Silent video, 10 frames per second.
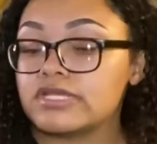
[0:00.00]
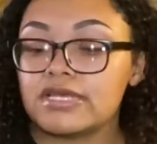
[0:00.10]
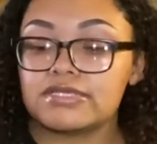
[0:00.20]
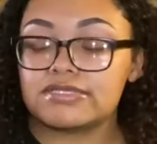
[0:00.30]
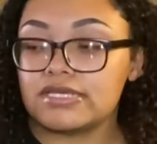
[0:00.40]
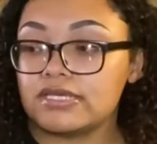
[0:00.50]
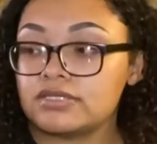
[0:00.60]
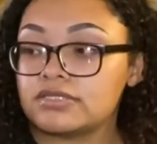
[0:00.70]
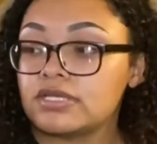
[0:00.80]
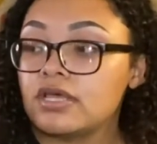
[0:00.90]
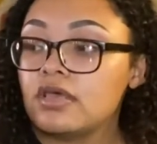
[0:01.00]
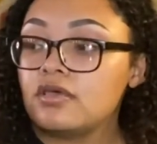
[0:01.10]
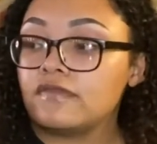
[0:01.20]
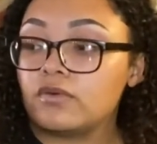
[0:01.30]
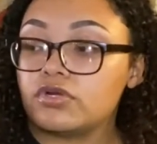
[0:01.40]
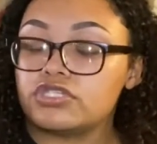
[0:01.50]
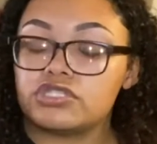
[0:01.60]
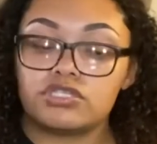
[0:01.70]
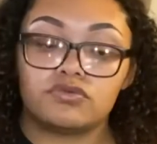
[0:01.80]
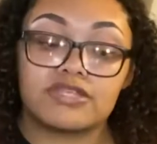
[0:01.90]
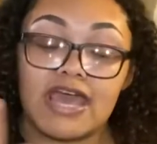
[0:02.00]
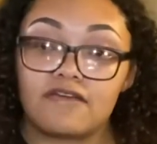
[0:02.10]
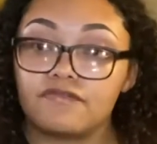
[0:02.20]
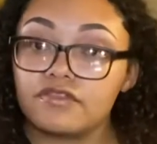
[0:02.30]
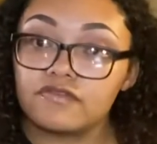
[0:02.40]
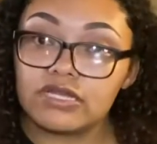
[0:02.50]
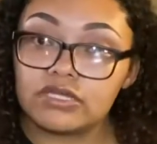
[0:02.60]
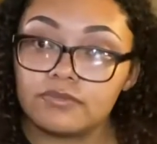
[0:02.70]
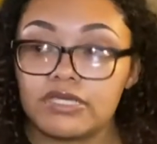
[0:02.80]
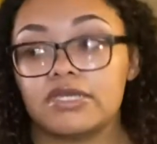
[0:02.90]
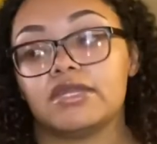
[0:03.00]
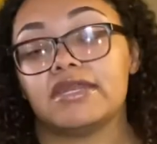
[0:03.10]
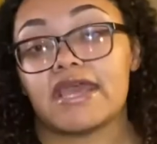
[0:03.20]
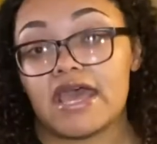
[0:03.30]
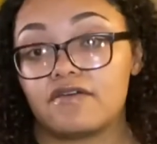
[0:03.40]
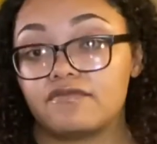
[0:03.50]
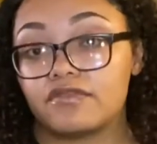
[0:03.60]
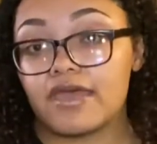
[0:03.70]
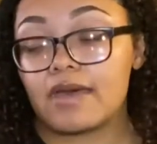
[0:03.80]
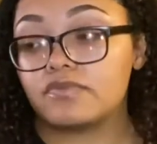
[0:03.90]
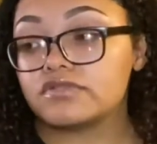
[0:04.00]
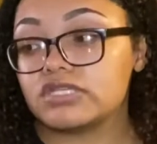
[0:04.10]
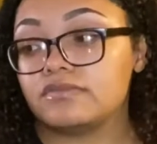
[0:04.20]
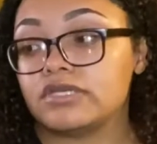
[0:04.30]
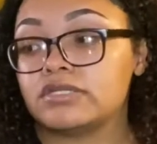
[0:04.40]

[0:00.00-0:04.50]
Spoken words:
since they want us to use half for the vanilla bean and half for the apple cinnamon.